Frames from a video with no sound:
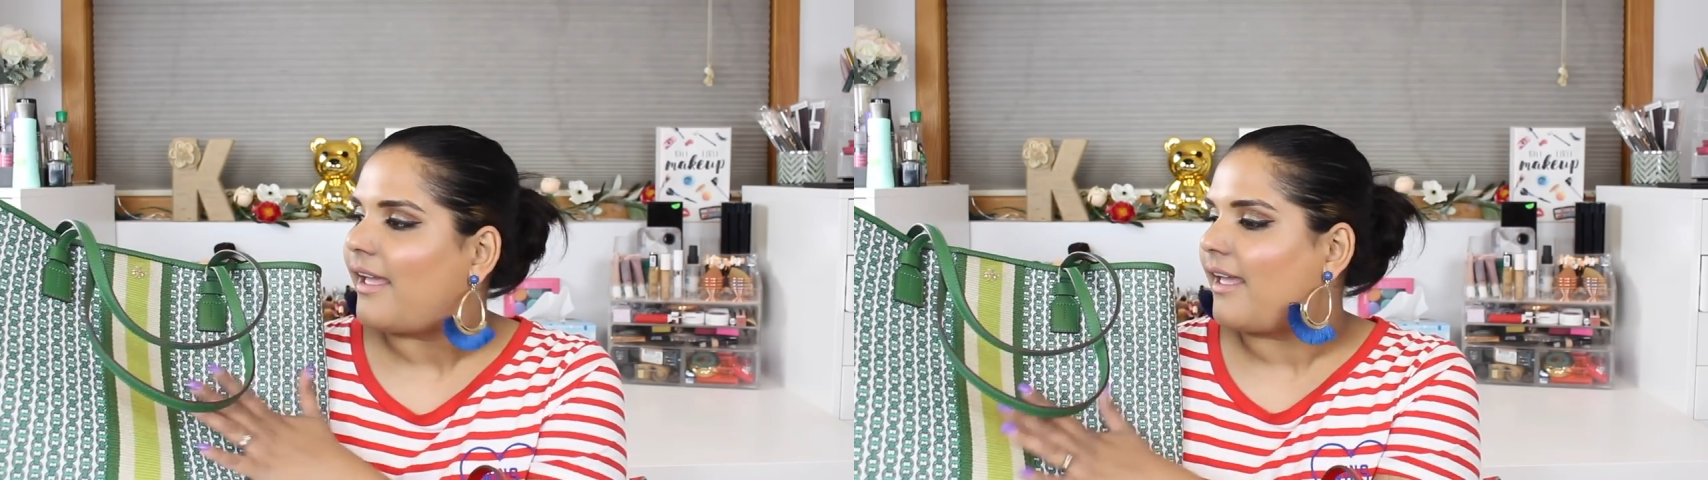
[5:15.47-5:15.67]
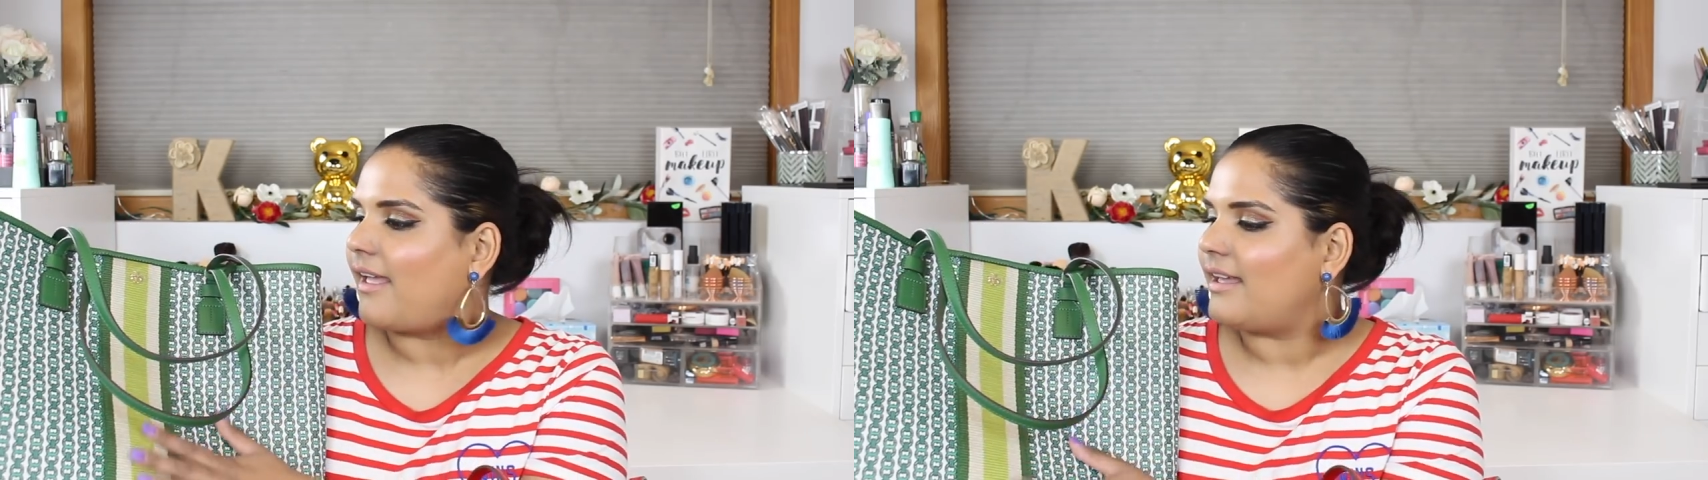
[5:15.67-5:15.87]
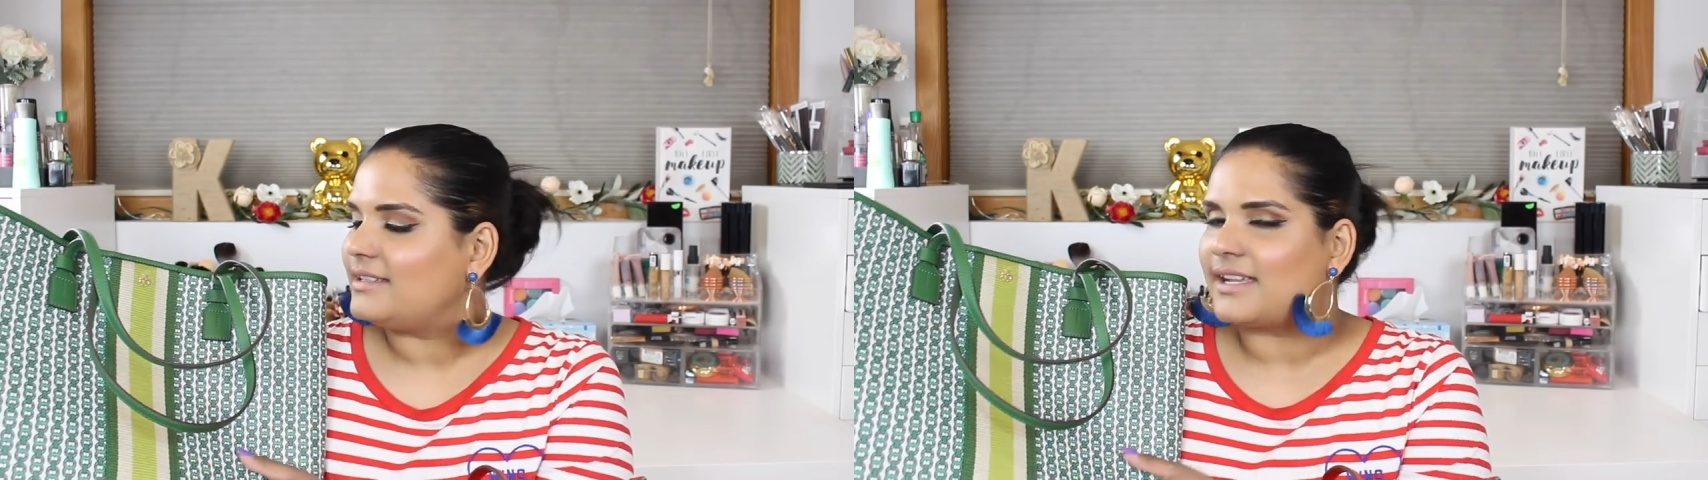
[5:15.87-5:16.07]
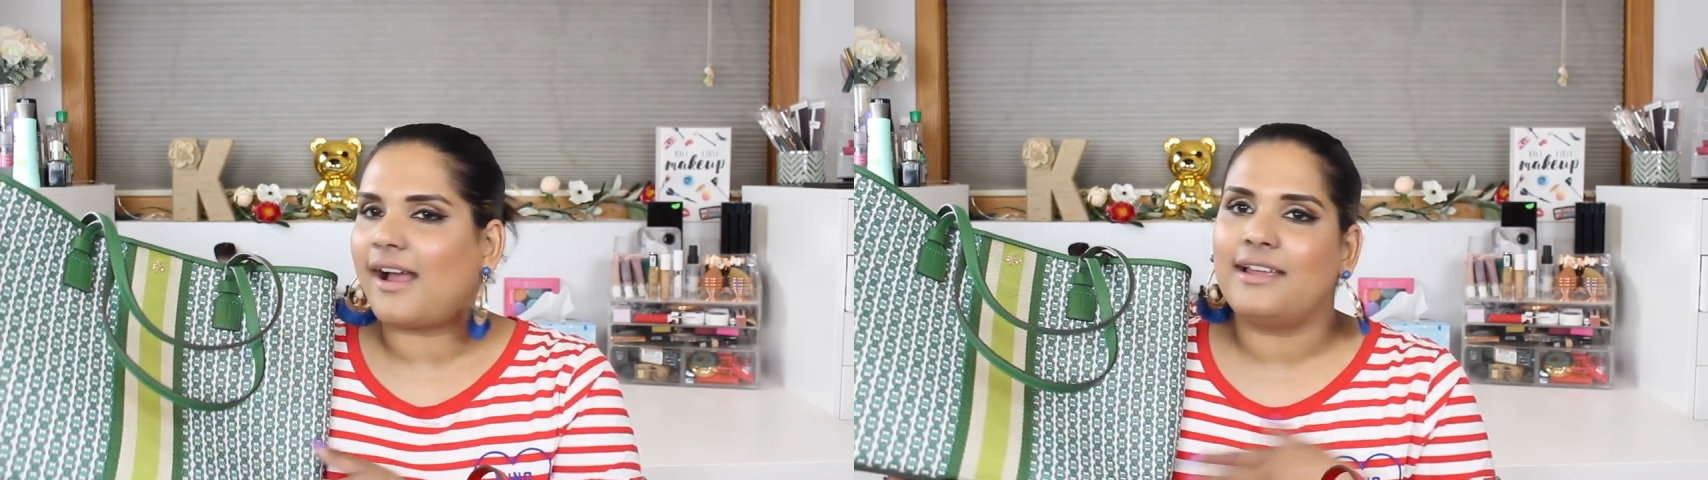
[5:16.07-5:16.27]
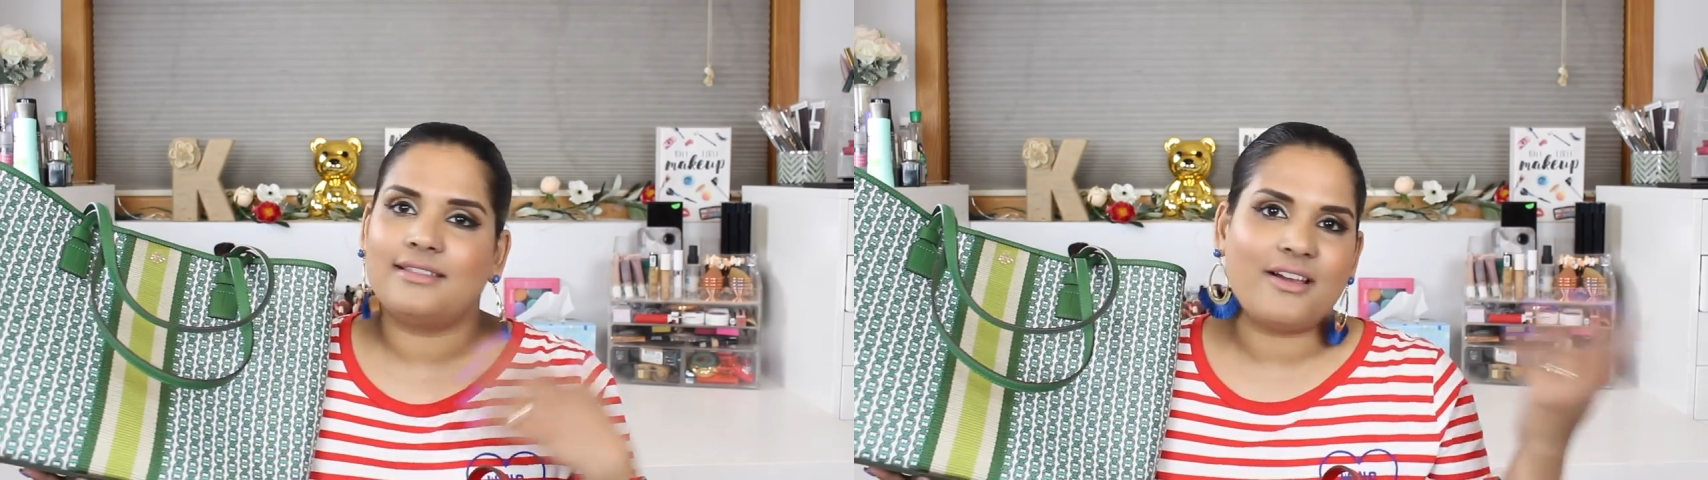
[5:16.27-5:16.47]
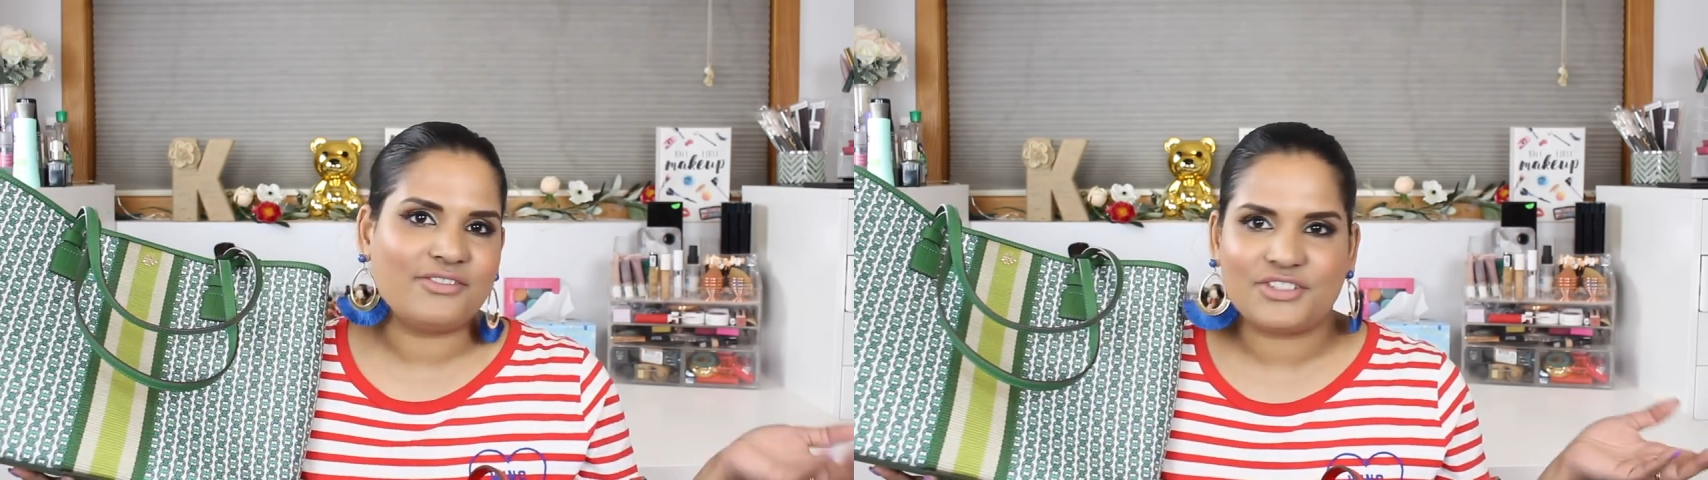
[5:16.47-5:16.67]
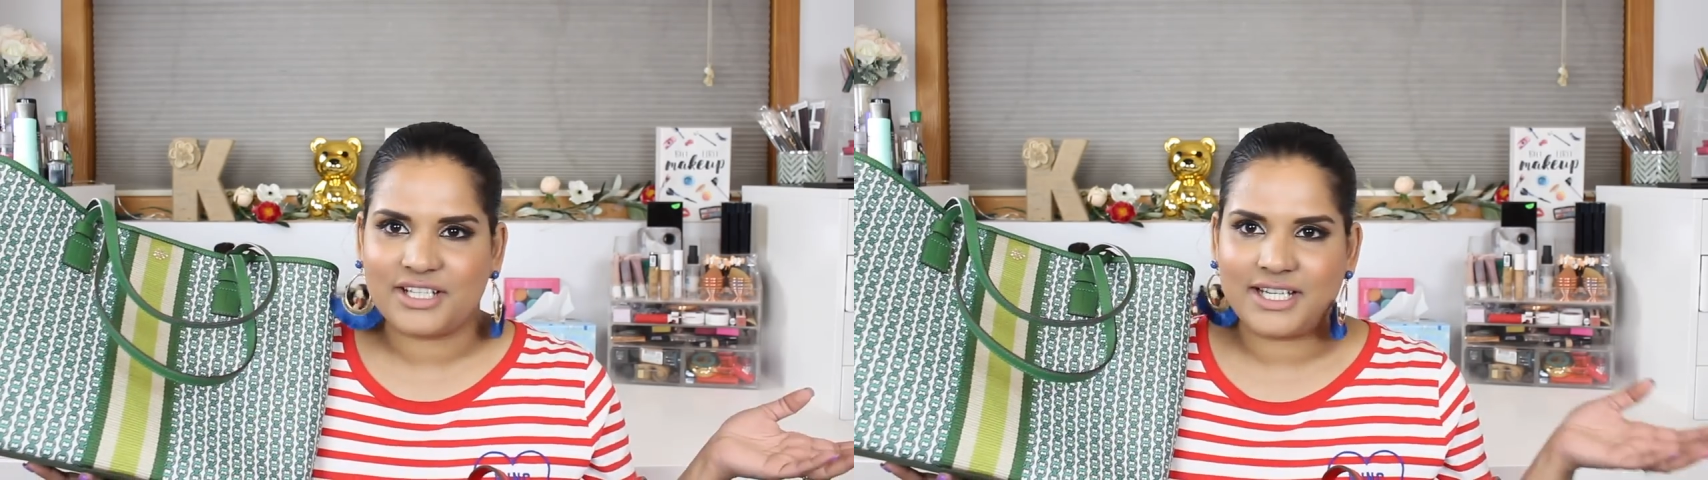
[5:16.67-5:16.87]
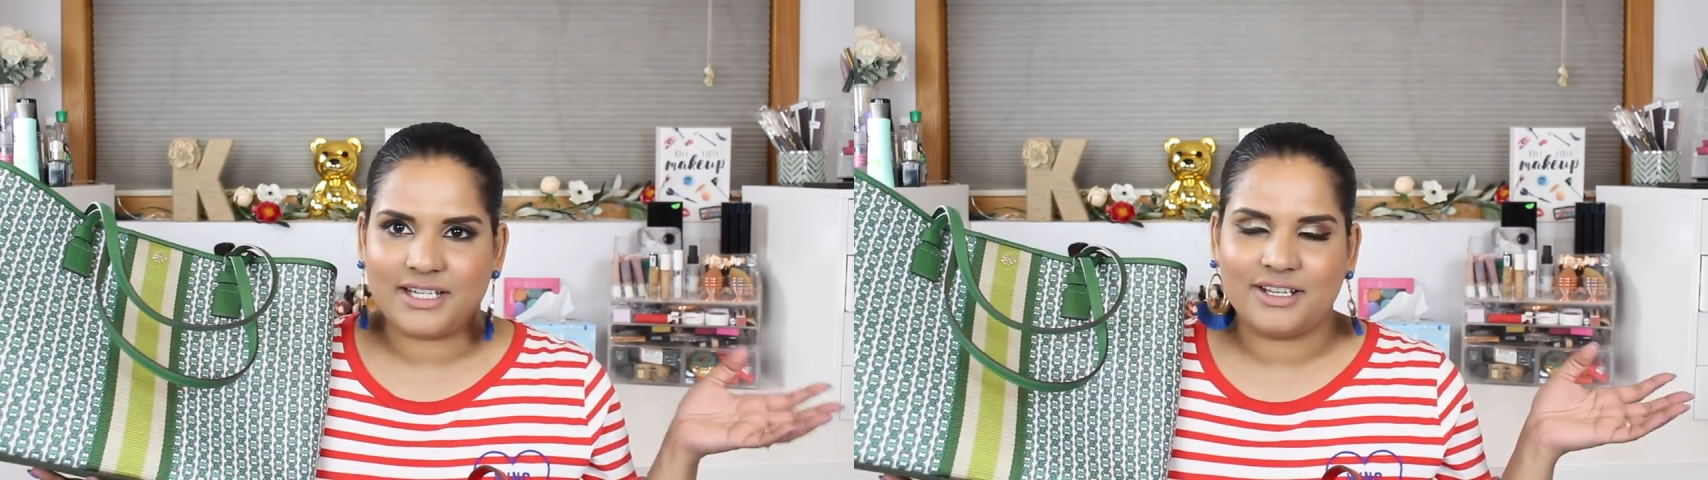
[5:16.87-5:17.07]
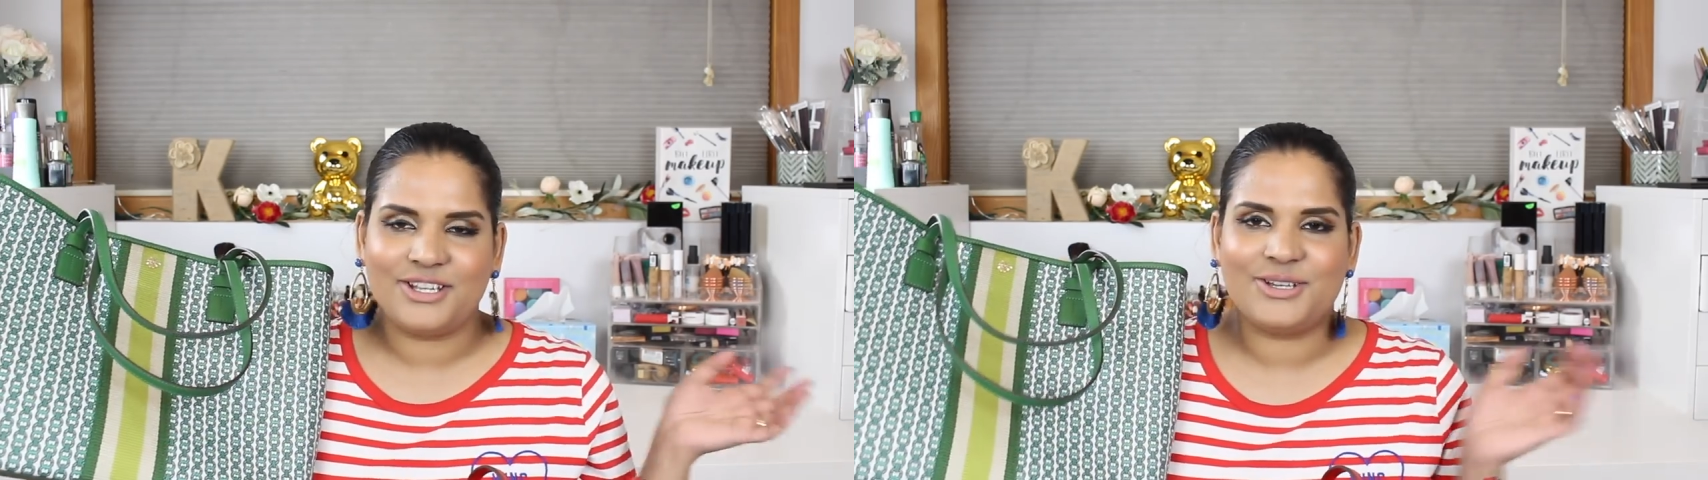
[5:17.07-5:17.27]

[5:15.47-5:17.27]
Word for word: And I love green.